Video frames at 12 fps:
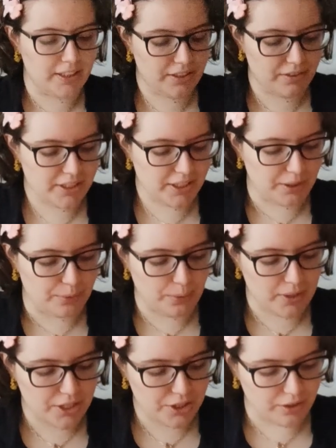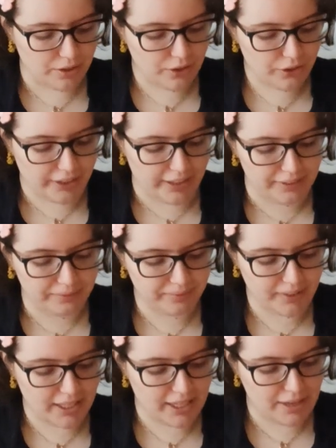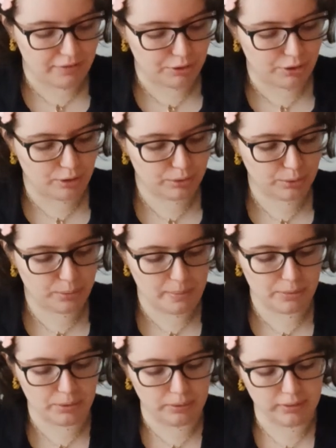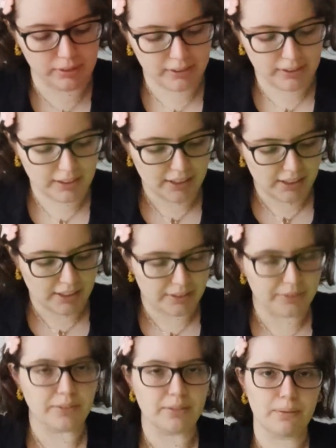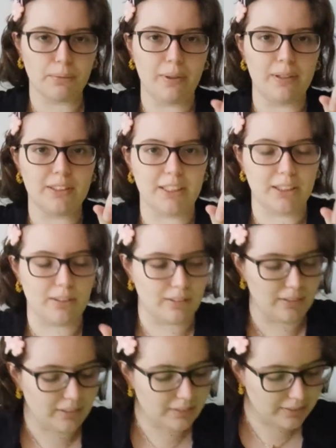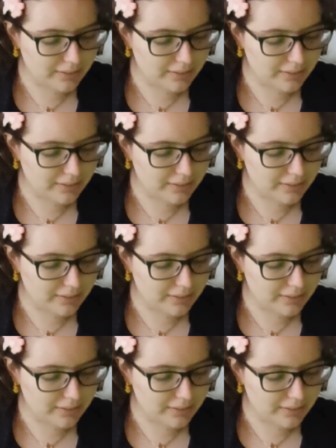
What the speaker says: an interesting question. Okay, I have to go to Webtoon. 1 second.